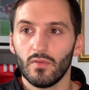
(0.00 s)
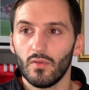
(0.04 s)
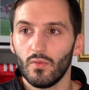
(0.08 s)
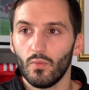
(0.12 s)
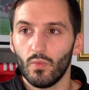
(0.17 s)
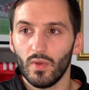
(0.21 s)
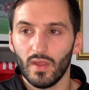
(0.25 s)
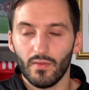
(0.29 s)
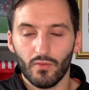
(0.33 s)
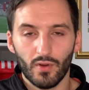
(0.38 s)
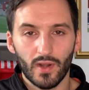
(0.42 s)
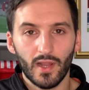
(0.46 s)

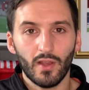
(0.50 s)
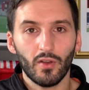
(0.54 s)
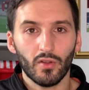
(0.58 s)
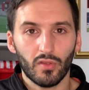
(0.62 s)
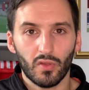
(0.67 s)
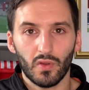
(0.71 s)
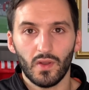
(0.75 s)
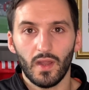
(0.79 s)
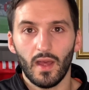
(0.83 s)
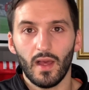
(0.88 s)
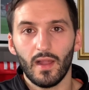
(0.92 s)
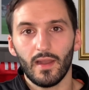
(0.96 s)
We've already got
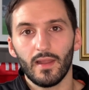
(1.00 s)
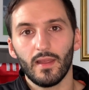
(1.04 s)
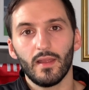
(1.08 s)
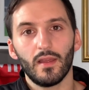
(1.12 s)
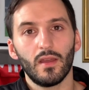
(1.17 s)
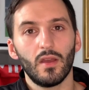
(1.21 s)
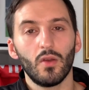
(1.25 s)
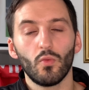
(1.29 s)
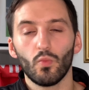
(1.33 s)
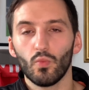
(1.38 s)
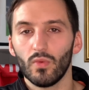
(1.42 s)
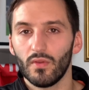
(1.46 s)
Tonali.
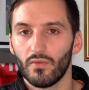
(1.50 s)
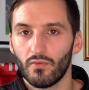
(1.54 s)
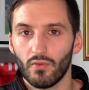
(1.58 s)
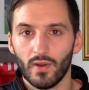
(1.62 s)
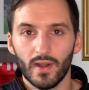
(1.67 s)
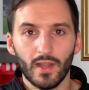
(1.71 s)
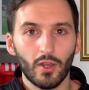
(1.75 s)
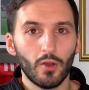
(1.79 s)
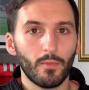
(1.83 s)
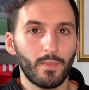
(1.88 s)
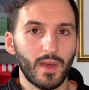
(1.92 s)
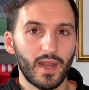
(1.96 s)
We've
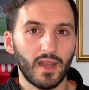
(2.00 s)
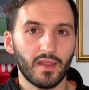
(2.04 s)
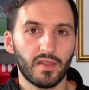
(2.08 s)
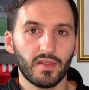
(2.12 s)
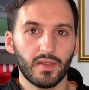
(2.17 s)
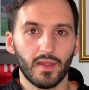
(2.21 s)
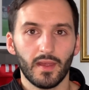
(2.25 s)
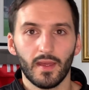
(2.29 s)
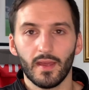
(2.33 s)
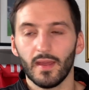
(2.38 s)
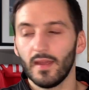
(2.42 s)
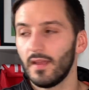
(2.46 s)
already got
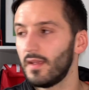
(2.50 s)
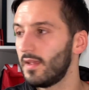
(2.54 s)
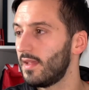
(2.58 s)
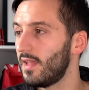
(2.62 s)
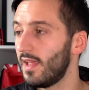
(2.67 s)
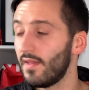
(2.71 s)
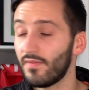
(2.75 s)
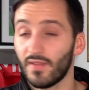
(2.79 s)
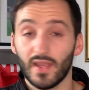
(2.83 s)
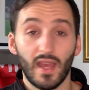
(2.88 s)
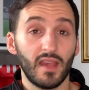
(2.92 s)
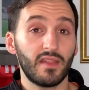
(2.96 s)
Benacer.
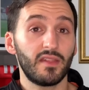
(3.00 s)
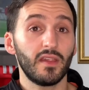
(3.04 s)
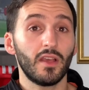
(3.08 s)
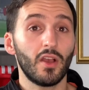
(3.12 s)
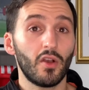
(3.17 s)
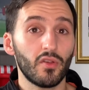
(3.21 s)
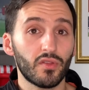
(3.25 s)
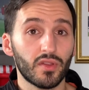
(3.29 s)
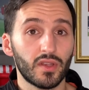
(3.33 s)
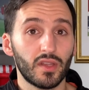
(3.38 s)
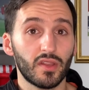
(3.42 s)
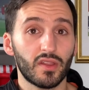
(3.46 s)
If Kessie
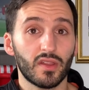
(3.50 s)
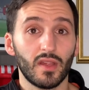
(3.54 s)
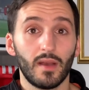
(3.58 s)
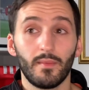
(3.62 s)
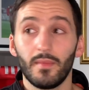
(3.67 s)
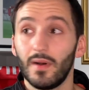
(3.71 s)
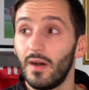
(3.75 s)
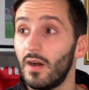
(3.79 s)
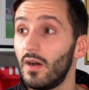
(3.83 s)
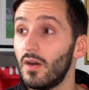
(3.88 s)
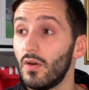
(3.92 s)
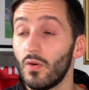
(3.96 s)
goes in the
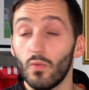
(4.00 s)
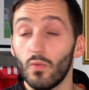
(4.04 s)
summer,